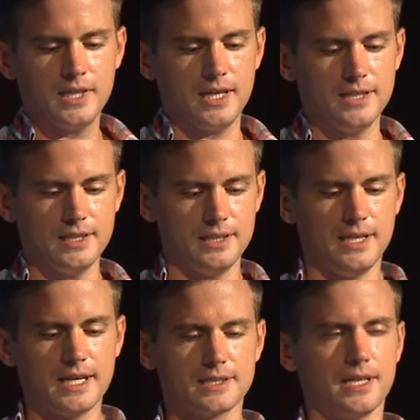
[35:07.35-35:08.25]
And then the
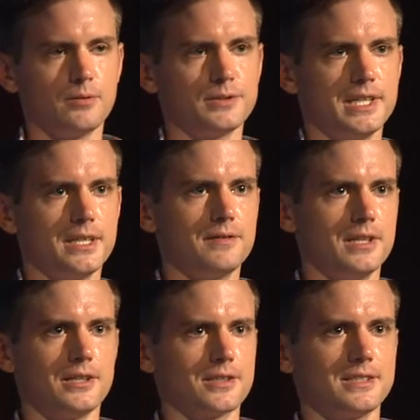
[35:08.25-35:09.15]
next line will take even
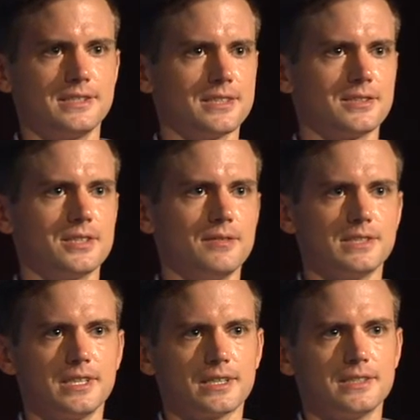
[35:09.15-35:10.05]
longer, it's 6 or 7
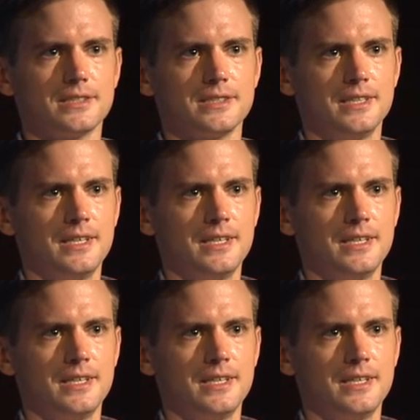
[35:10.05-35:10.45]
seconds.